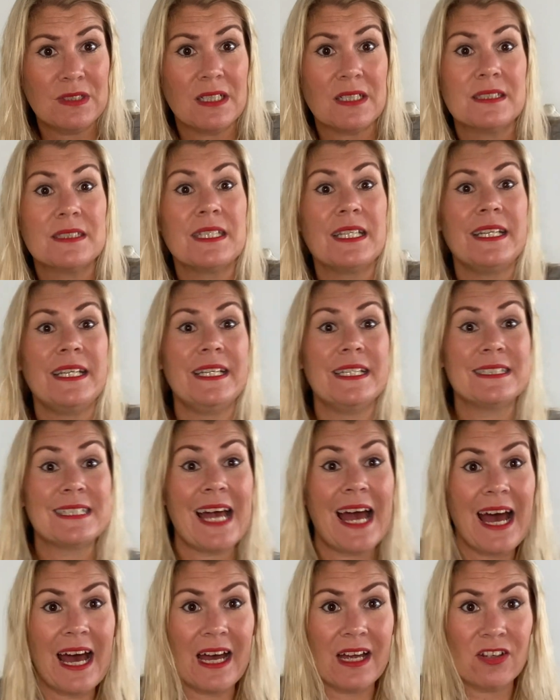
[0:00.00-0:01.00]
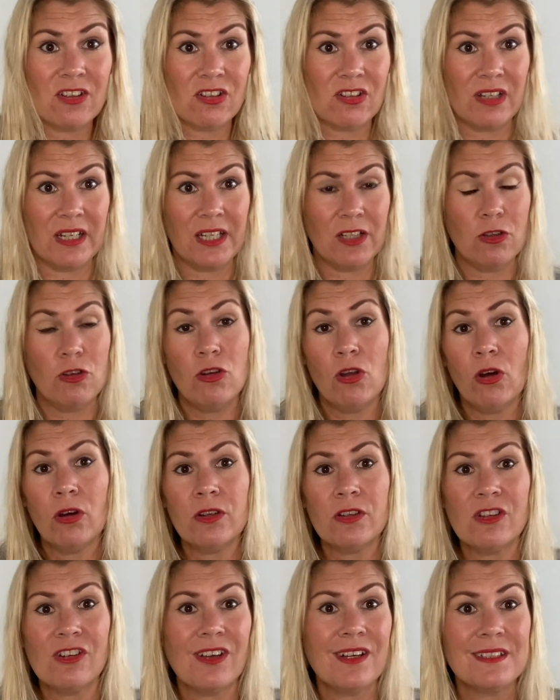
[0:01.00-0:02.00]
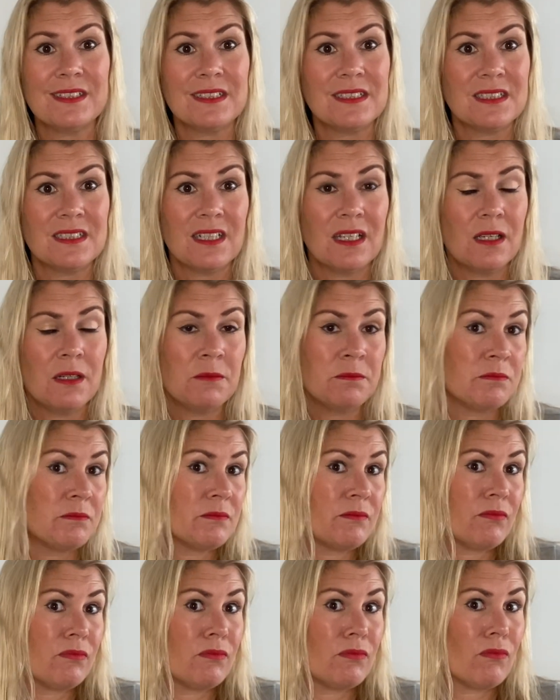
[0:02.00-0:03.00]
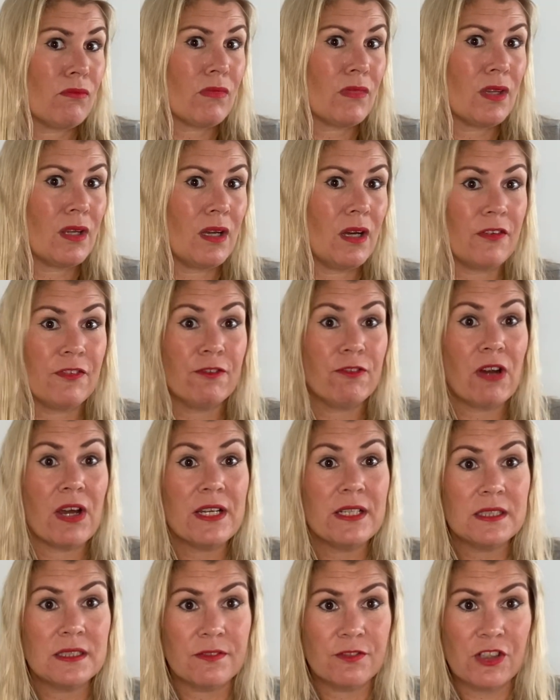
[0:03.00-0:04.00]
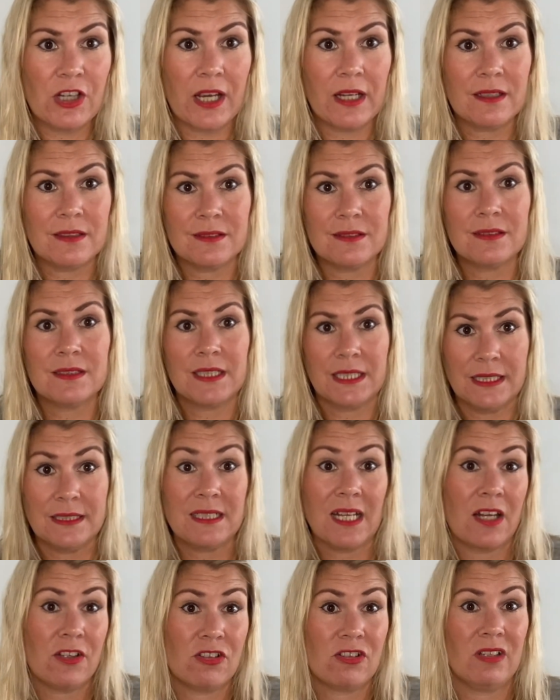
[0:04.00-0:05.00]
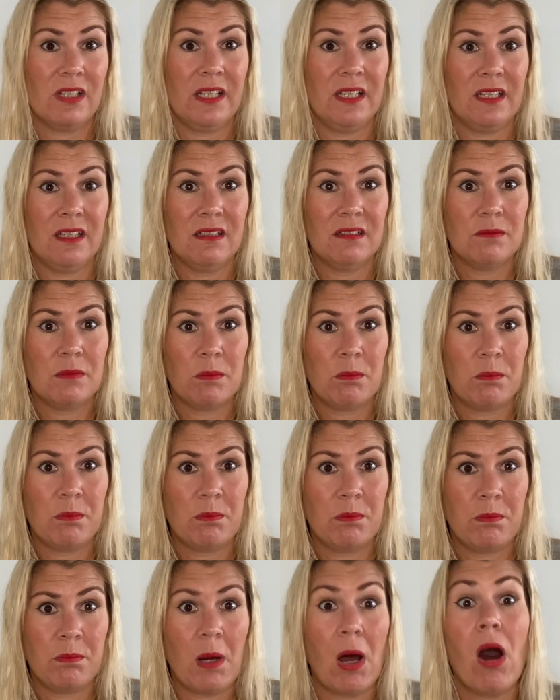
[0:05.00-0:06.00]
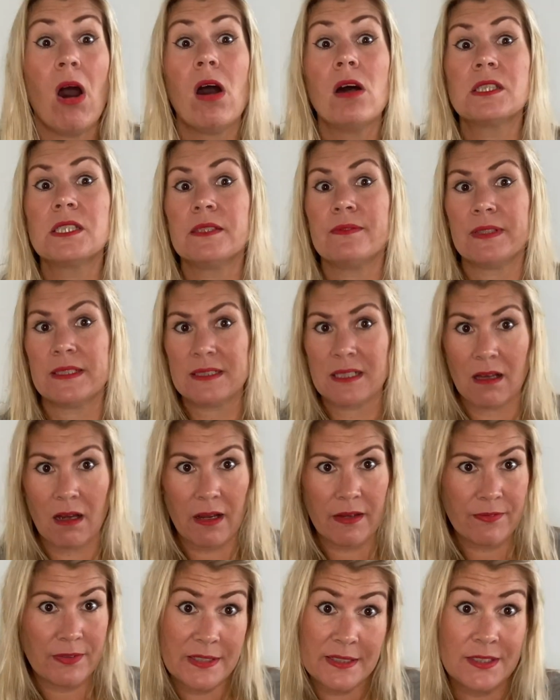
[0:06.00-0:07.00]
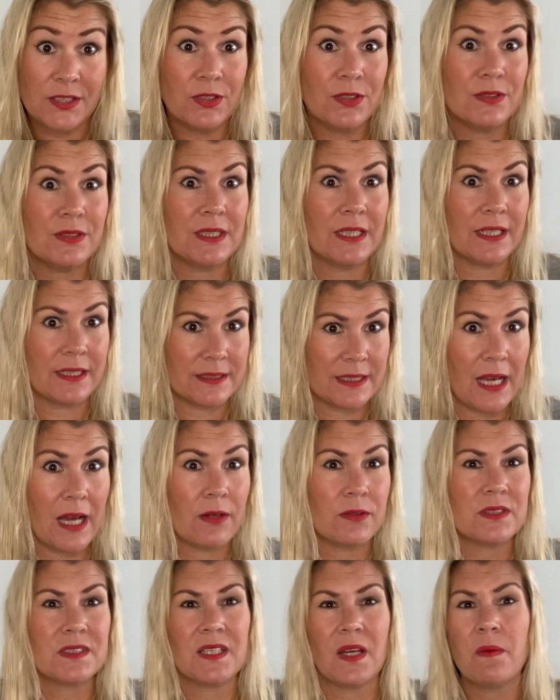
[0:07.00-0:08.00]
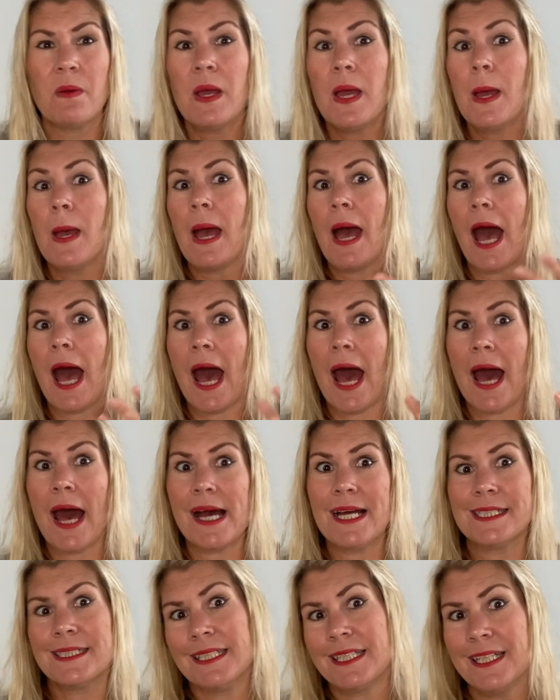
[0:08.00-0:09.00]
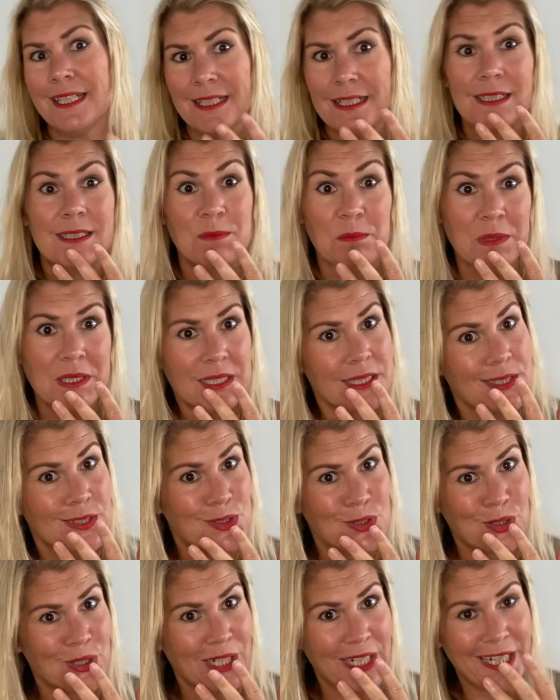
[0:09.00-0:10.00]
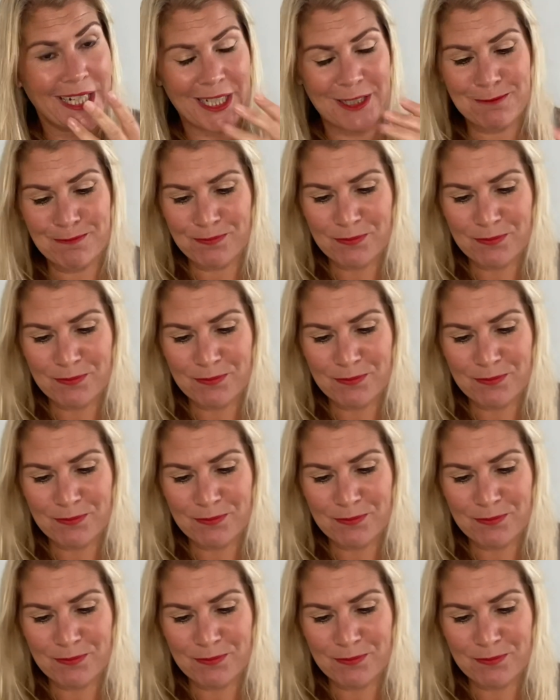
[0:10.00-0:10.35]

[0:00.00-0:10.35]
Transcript: us that he is actually not just a friend of Jekyll's, he's actually part of his life. He's using his house. So added mystery.